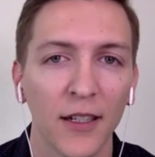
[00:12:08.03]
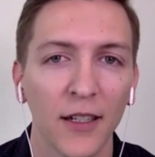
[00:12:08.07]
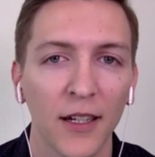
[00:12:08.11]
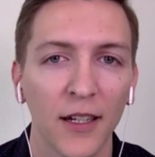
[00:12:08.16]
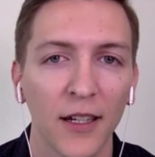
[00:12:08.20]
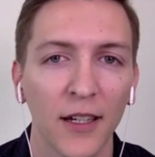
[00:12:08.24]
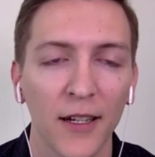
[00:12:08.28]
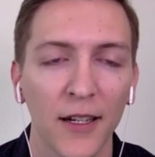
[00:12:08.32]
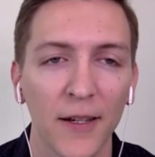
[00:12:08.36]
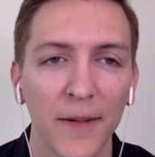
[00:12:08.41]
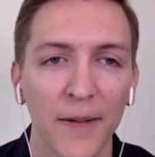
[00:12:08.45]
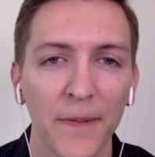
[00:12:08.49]

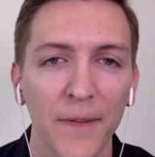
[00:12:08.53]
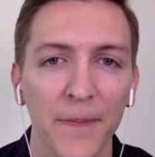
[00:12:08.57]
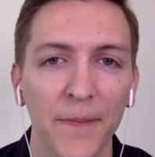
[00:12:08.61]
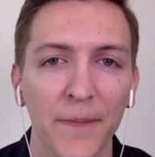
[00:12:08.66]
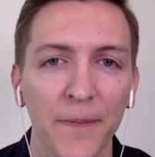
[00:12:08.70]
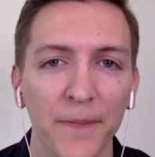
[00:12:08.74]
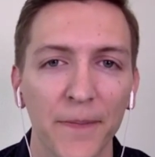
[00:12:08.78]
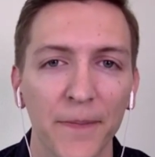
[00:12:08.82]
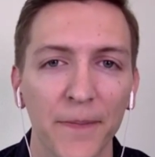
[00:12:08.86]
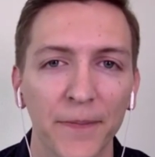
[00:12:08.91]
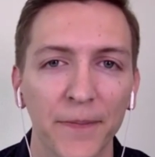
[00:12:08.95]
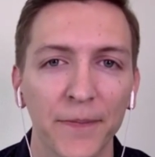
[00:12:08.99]

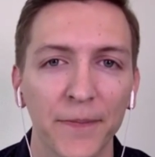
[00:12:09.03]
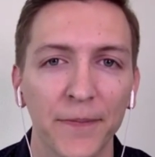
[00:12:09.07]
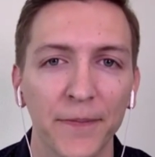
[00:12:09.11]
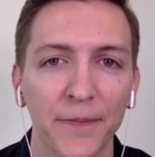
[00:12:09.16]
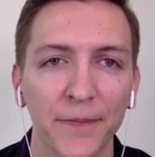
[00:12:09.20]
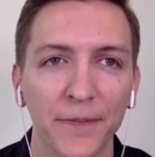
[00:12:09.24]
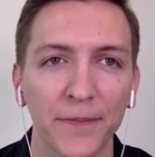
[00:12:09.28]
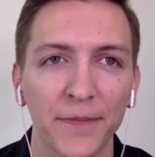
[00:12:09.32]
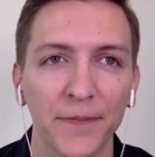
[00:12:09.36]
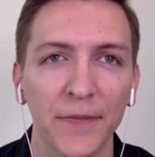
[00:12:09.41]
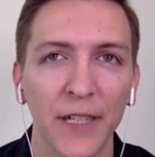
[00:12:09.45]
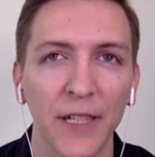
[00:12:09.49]
And
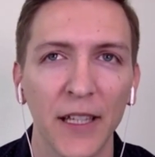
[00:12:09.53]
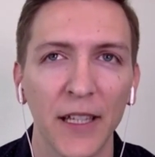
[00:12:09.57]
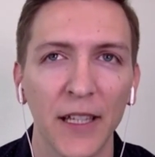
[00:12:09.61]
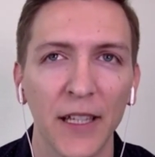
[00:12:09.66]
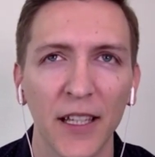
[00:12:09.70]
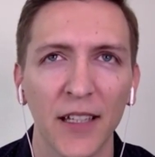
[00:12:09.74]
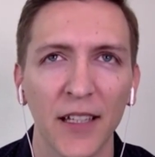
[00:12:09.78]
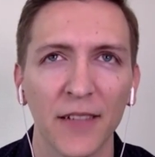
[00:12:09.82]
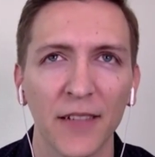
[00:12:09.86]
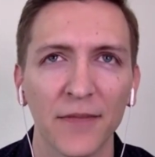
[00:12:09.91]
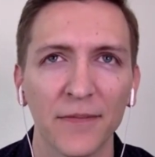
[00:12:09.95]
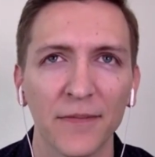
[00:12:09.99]

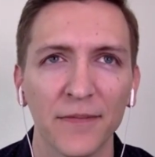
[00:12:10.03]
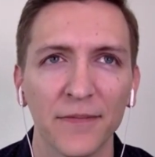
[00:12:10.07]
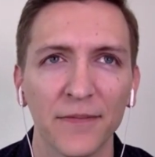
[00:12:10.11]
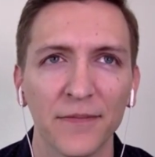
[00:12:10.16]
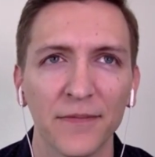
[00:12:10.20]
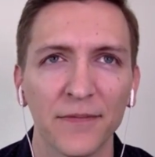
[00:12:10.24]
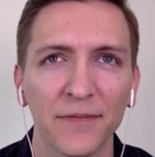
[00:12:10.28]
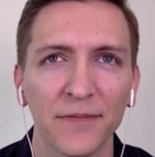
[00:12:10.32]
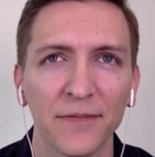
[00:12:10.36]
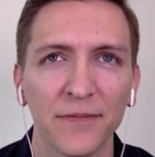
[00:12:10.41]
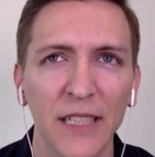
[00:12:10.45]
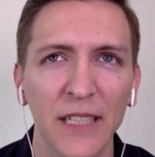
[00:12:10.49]
then,
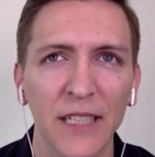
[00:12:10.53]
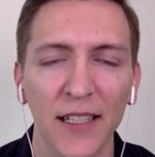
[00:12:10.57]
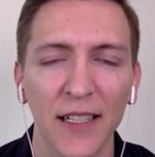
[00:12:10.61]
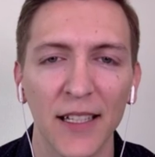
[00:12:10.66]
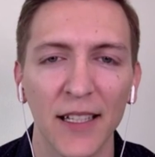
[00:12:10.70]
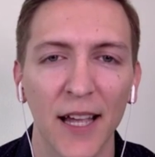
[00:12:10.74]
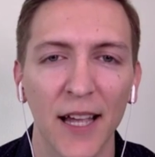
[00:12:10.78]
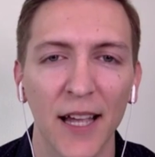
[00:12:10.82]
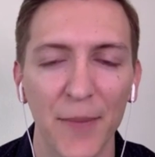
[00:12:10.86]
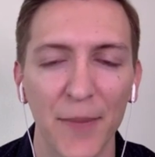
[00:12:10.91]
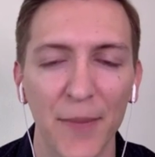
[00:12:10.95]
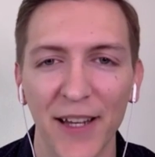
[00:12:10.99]

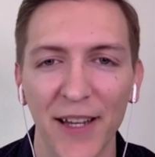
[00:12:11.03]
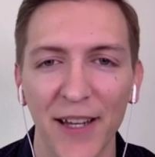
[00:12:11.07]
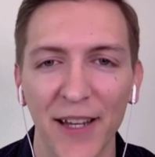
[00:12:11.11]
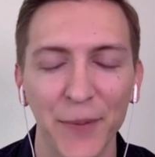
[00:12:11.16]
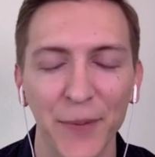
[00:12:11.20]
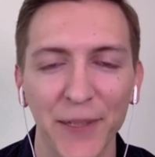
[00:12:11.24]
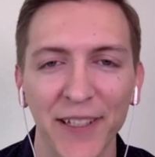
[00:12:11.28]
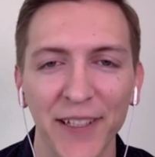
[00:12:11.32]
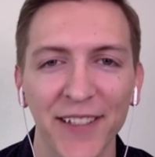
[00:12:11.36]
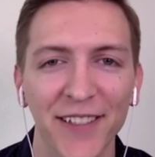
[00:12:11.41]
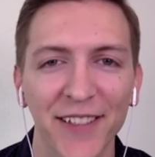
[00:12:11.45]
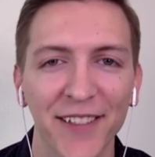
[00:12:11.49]
time
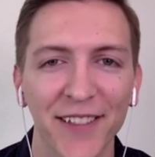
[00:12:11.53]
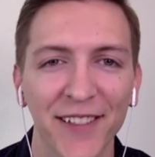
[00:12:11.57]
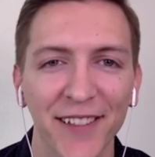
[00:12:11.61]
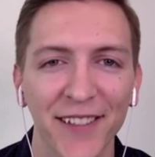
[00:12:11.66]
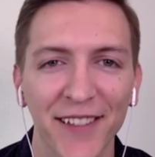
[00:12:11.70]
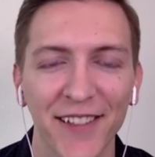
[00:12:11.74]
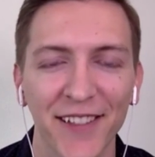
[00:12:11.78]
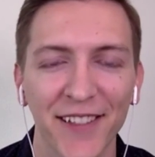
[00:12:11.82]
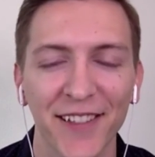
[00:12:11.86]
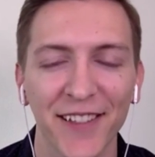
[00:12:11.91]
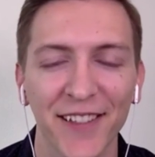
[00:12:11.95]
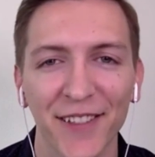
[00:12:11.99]
management
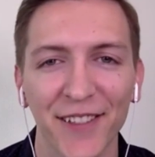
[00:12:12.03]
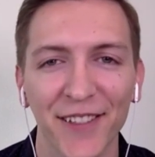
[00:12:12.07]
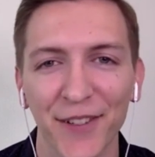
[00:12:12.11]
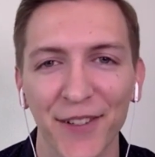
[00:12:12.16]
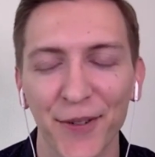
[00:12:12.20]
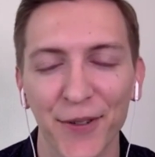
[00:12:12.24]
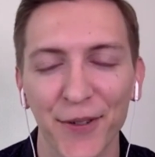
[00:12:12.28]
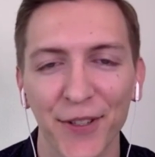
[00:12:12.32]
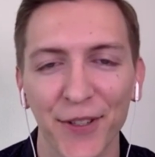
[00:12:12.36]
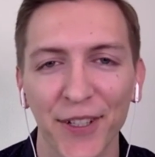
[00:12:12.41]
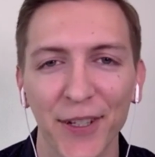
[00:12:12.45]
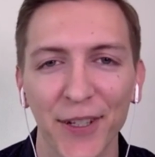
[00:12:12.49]
is
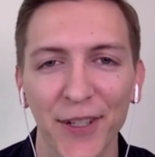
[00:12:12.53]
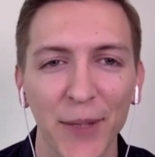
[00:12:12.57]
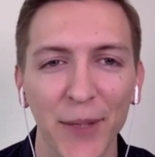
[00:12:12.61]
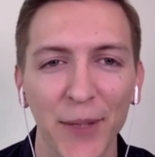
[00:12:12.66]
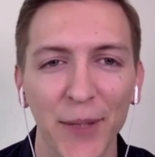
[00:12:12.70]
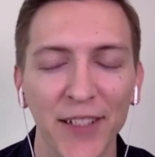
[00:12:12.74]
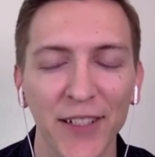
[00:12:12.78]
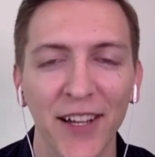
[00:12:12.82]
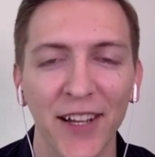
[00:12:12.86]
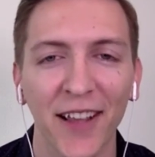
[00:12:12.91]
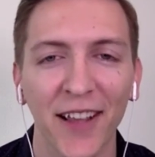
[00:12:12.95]
usually a big